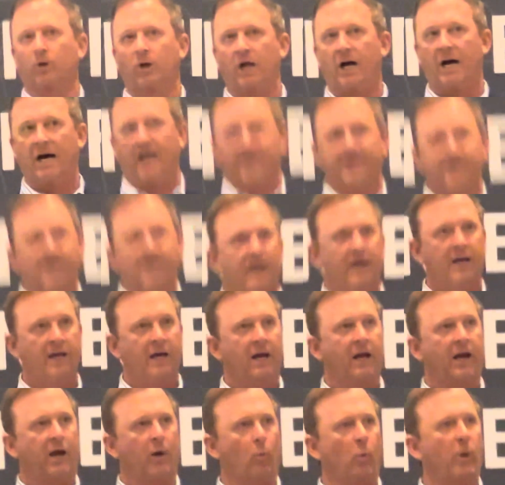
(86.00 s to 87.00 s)
lot.
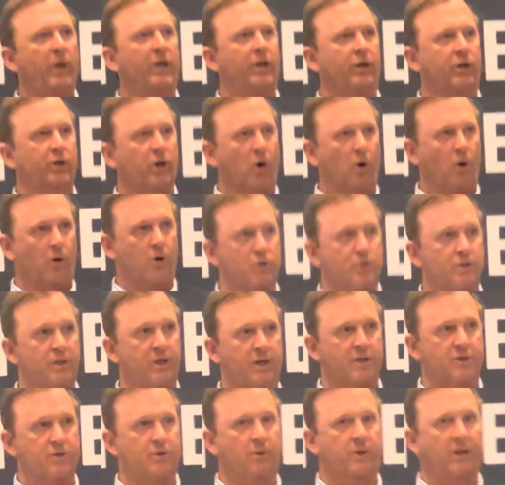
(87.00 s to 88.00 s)
And we encourage
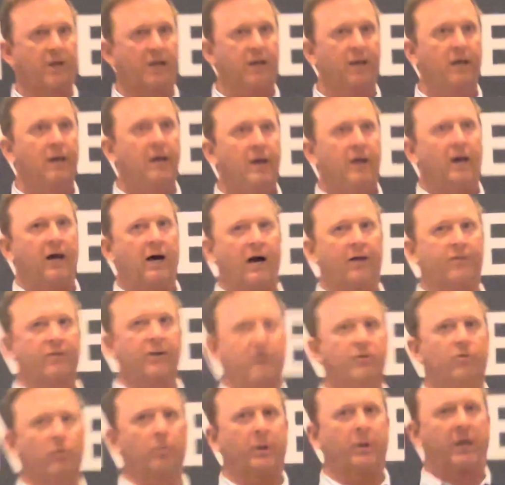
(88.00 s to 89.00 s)
this, okay? I
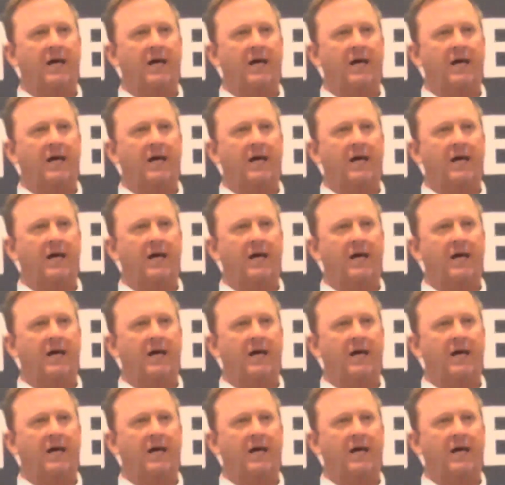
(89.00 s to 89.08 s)
think from an